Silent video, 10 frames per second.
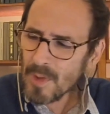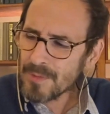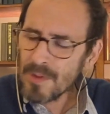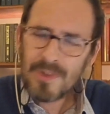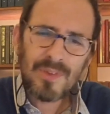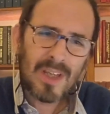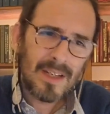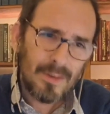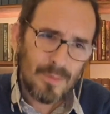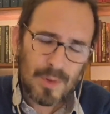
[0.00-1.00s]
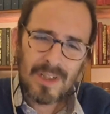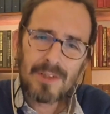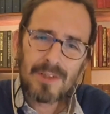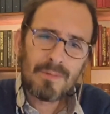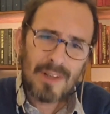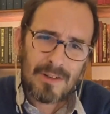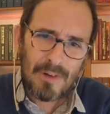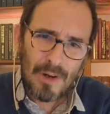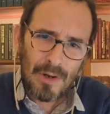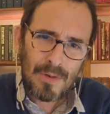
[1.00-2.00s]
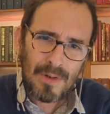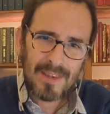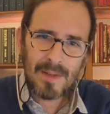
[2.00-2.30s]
of neurons would need to regrow,